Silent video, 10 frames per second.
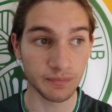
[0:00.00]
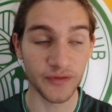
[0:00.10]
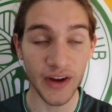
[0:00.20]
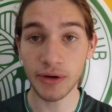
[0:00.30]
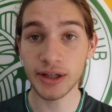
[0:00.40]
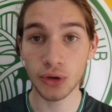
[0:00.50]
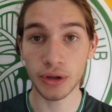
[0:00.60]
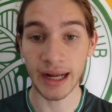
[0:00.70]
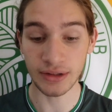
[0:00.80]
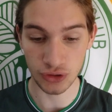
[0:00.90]
very
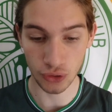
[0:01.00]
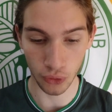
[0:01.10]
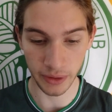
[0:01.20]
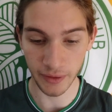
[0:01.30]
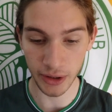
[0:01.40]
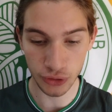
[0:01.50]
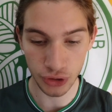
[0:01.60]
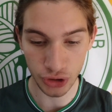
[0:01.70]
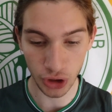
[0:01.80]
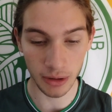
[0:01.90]
good at scoring, very good
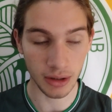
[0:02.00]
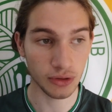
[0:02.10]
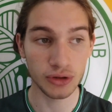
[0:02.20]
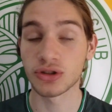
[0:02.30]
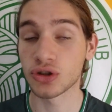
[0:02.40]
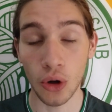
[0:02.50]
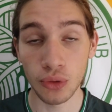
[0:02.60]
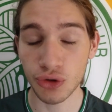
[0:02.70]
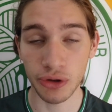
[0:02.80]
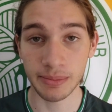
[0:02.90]

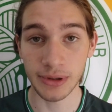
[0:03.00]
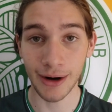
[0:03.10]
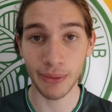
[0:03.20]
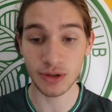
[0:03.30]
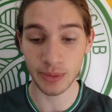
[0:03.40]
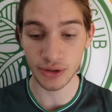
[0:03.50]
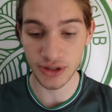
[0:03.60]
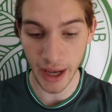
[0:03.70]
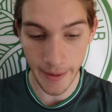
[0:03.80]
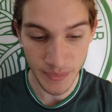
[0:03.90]
scoring prowess, we could
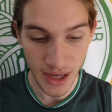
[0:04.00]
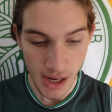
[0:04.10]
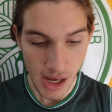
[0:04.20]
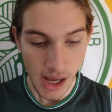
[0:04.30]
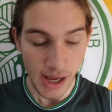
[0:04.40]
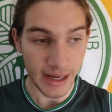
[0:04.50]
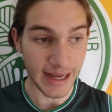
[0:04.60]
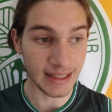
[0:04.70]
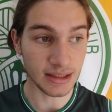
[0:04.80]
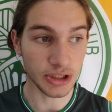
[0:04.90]
say.
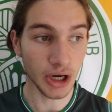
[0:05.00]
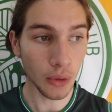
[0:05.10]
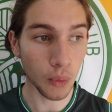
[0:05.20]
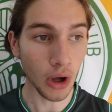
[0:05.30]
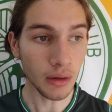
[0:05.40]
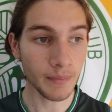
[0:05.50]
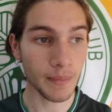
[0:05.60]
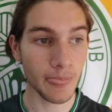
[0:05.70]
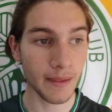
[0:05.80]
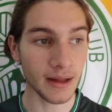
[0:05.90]
You know what?
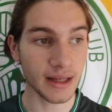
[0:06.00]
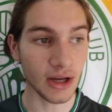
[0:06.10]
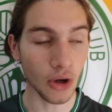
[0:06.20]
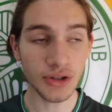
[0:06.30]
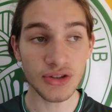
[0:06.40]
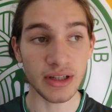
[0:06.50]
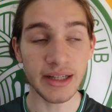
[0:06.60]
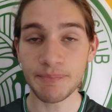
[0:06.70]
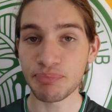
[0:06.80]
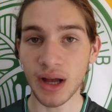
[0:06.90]

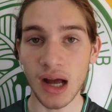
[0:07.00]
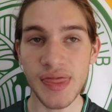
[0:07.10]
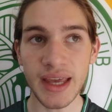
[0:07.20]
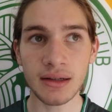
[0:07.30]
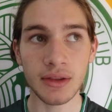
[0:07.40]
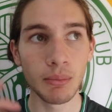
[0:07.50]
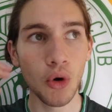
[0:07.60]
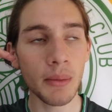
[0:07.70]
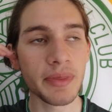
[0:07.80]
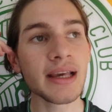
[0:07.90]
Honestly, I think the
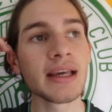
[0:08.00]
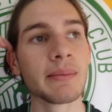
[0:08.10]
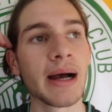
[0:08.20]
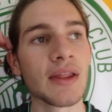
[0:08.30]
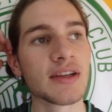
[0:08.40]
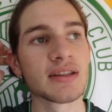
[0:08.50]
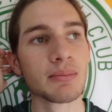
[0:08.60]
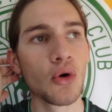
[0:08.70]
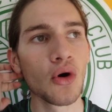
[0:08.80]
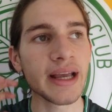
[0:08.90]
more I'm thinking about this, the
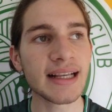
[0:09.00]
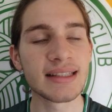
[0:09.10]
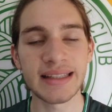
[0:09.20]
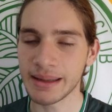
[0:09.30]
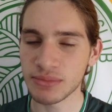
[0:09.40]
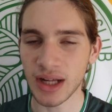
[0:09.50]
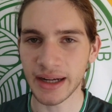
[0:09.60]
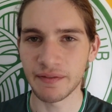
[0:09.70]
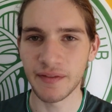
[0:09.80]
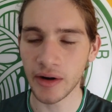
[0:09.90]
more he seems
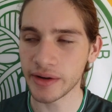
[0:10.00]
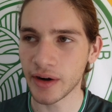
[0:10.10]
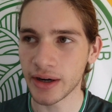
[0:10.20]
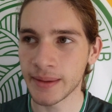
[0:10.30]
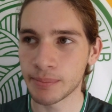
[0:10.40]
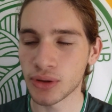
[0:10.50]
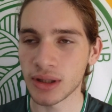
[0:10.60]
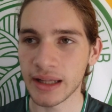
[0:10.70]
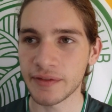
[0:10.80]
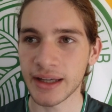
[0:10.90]
like a very, very
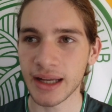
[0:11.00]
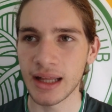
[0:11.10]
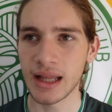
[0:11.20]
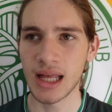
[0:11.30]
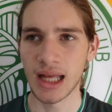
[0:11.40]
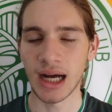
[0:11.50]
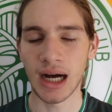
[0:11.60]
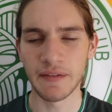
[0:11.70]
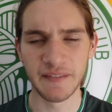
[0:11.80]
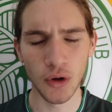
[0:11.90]
prolific
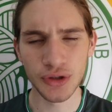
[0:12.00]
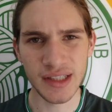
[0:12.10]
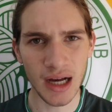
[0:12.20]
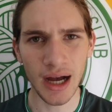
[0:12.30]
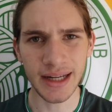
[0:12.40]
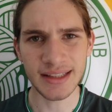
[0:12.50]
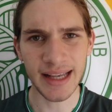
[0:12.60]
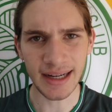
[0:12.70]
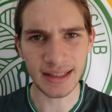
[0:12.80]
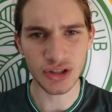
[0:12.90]
false 9,
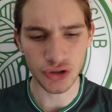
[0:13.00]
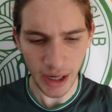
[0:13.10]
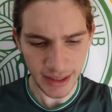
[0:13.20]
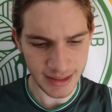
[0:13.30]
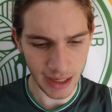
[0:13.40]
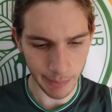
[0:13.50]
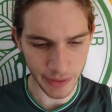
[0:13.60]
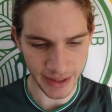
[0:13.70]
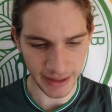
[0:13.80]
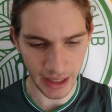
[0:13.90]
second striker
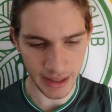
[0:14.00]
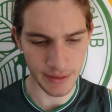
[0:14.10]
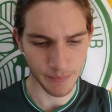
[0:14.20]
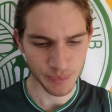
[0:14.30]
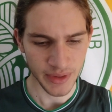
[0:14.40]
type thing. And